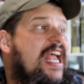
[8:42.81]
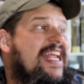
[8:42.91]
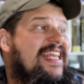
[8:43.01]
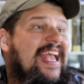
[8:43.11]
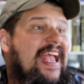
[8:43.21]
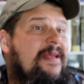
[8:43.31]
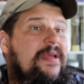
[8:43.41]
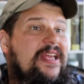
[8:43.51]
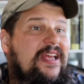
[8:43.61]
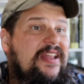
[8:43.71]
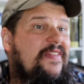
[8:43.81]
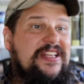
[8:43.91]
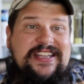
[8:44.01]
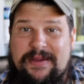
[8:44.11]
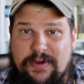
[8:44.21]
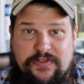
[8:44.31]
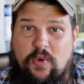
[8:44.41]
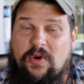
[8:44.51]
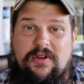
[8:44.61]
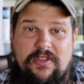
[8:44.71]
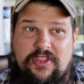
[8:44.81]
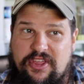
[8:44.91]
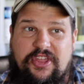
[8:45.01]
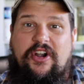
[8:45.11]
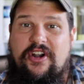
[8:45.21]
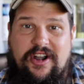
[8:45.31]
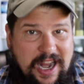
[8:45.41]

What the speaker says: It came in the day before the third